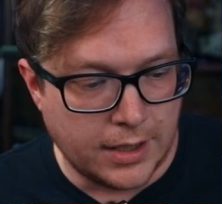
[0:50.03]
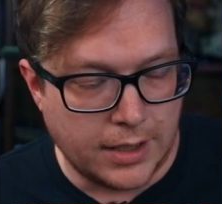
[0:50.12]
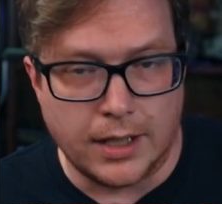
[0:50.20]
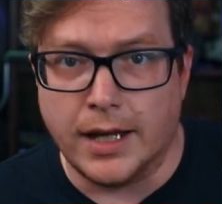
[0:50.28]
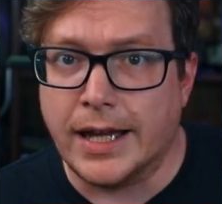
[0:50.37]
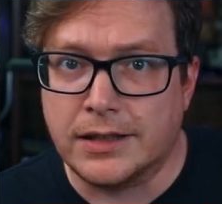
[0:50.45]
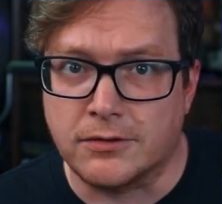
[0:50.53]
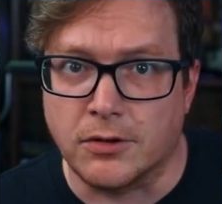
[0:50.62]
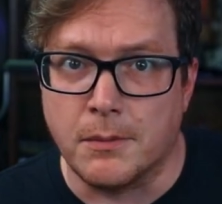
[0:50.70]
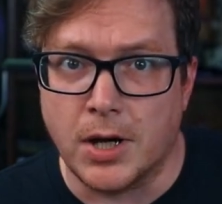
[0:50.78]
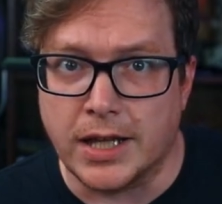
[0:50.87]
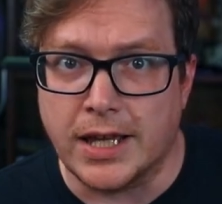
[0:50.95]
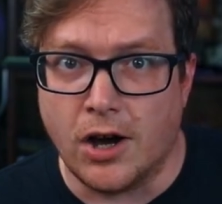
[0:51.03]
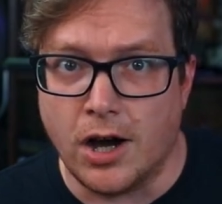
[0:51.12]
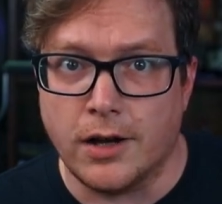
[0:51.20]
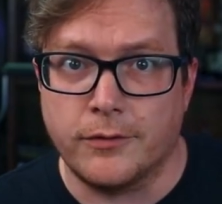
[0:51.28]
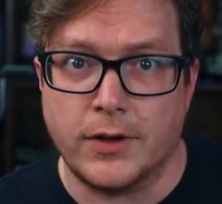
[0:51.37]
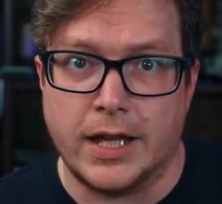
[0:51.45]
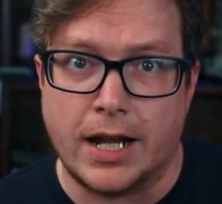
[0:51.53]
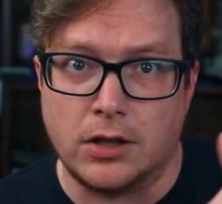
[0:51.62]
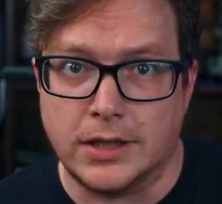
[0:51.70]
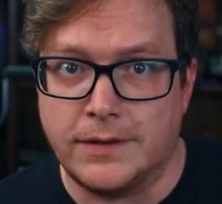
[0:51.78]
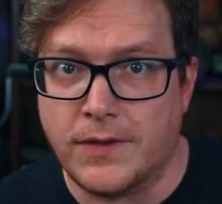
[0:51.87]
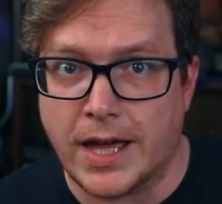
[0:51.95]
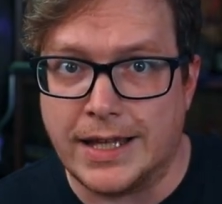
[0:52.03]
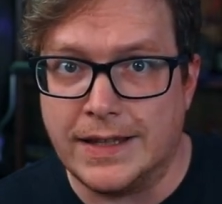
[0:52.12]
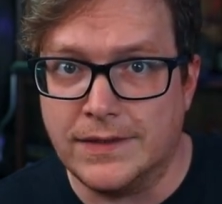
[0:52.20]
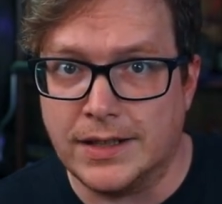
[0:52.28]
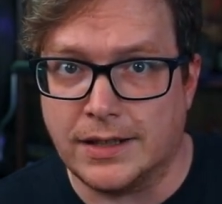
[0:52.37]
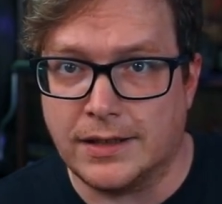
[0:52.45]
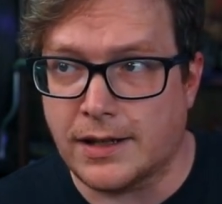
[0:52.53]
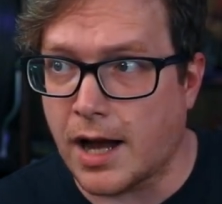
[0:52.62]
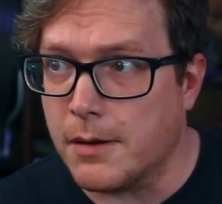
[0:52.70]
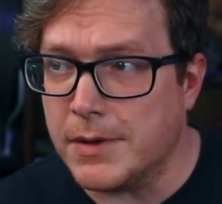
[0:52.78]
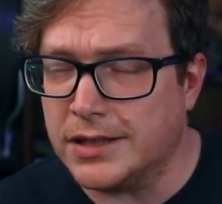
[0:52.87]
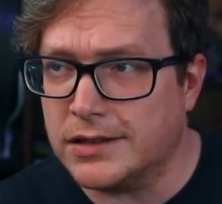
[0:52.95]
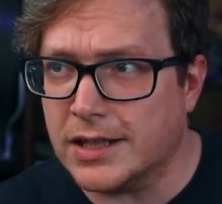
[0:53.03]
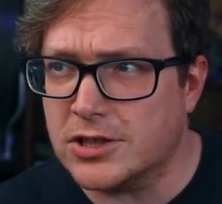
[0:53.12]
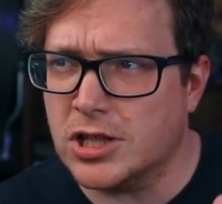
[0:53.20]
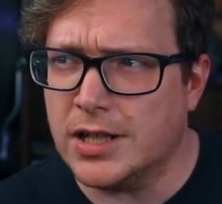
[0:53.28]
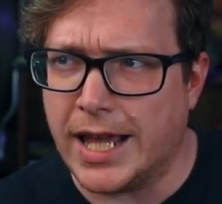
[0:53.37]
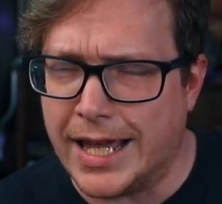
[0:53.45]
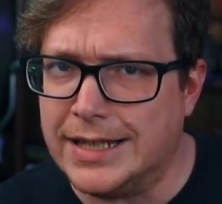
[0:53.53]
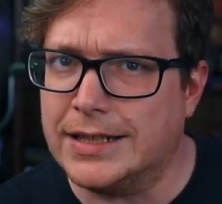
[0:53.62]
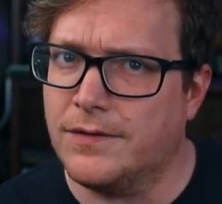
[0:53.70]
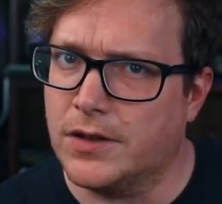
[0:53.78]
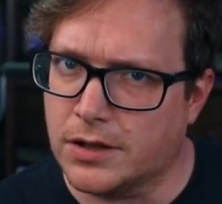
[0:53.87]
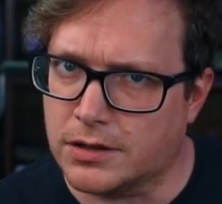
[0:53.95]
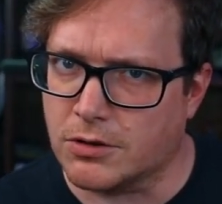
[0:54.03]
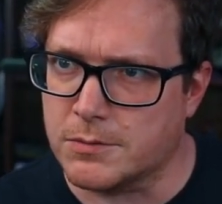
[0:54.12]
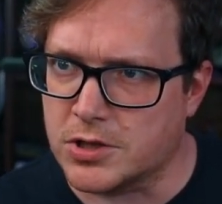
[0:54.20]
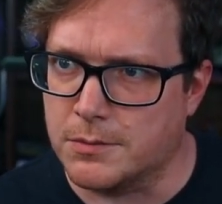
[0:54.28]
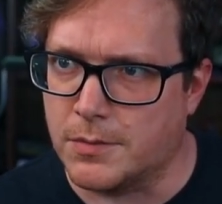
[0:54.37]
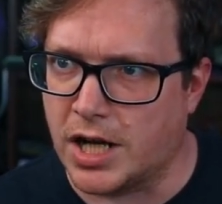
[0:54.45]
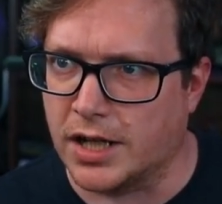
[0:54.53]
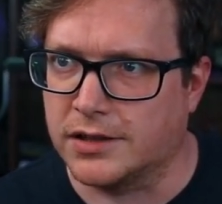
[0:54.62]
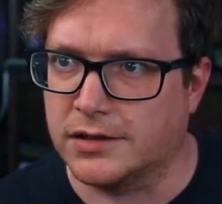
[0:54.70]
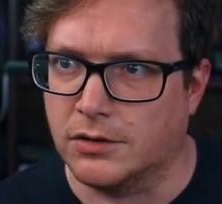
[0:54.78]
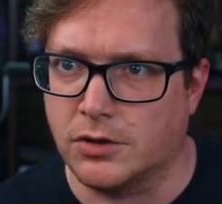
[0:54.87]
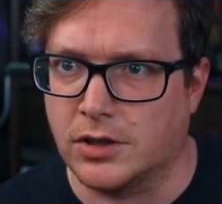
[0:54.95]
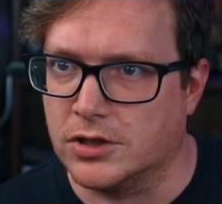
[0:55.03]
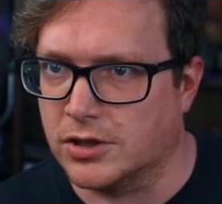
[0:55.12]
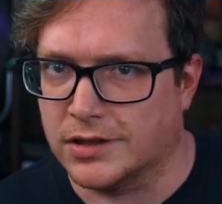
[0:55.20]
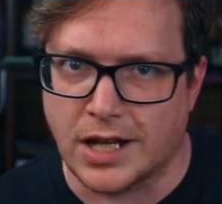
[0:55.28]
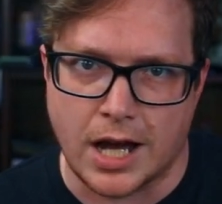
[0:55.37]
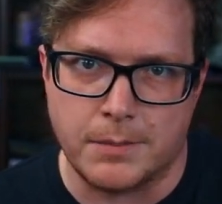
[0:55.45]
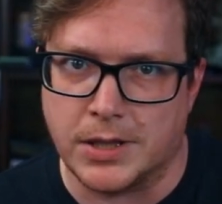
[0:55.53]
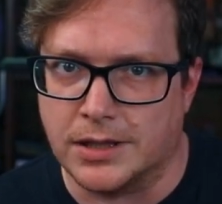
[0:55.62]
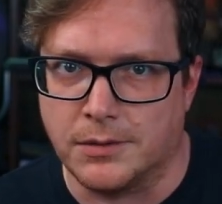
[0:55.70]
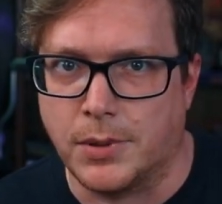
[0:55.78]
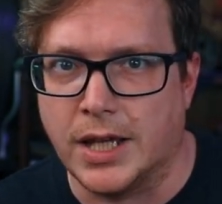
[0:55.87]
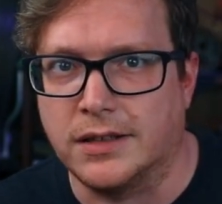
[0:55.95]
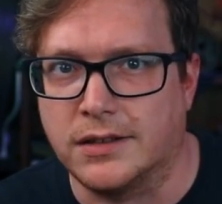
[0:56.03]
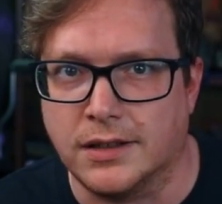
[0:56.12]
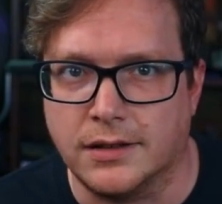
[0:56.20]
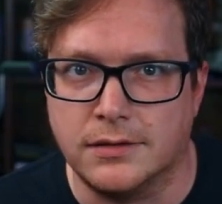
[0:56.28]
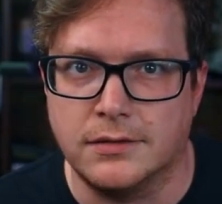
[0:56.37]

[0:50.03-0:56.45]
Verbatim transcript: uh, extra money off, and I'll leave that in the comment section and in the description box so you can just copy it and paste it.